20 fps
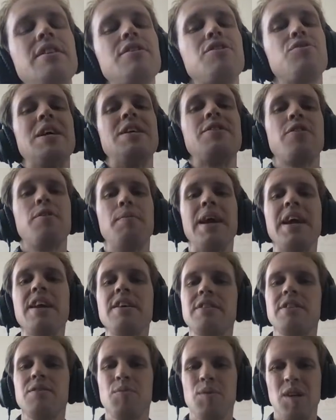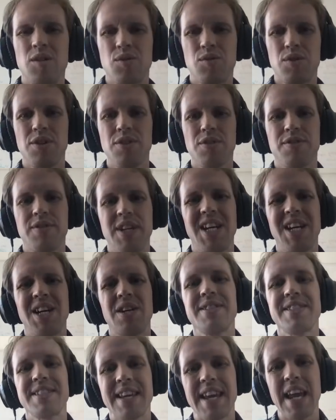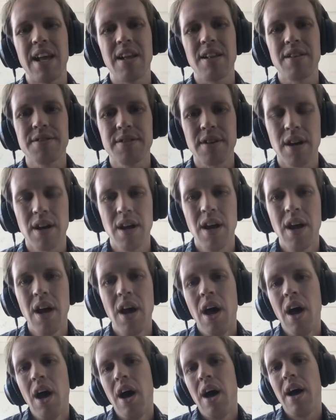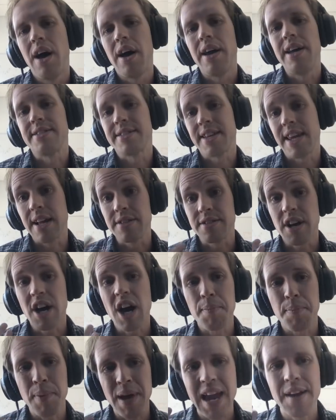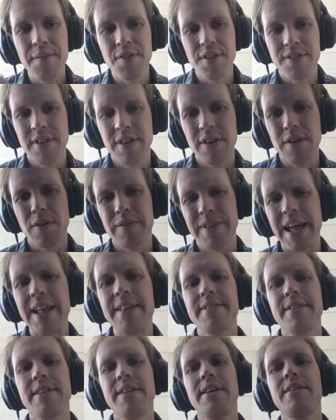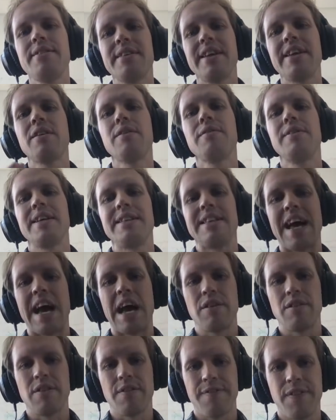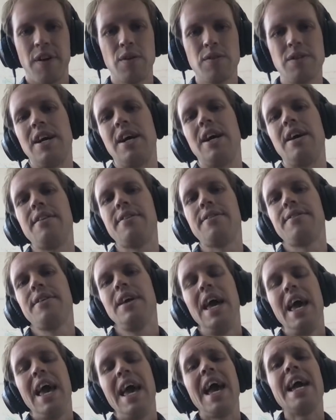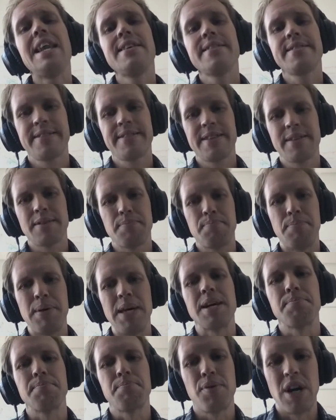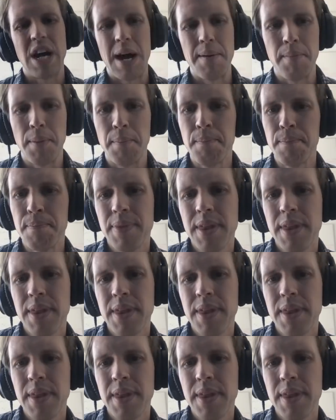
the transformation we introduce here scales it scales up every single densities, including that of the photons. And this is a big problem